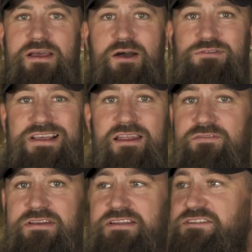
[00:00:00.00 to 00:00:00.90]
I was kind
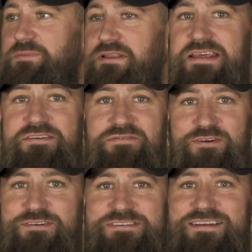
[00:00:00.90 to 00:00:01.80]
of in disbelief
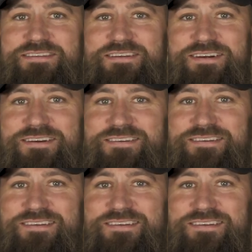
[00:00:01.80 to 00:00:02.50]
for a second there.